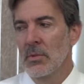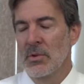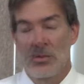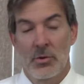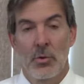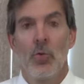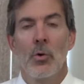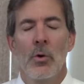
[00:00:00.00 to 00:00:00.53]

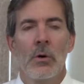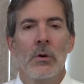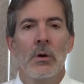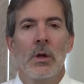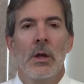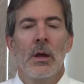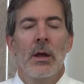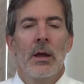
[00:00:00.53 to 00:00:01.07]
school.
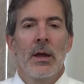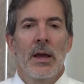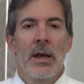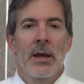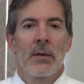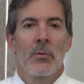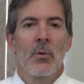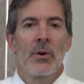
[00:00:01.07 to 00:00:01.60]

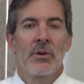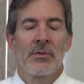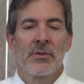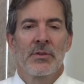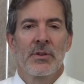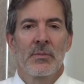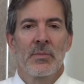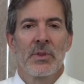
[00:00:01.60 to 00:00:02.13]
And what are
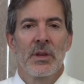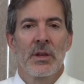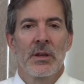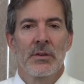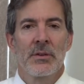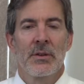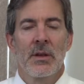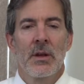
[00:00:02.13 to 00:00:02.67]
some
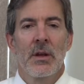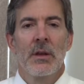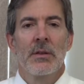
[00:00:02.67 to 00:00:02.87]
things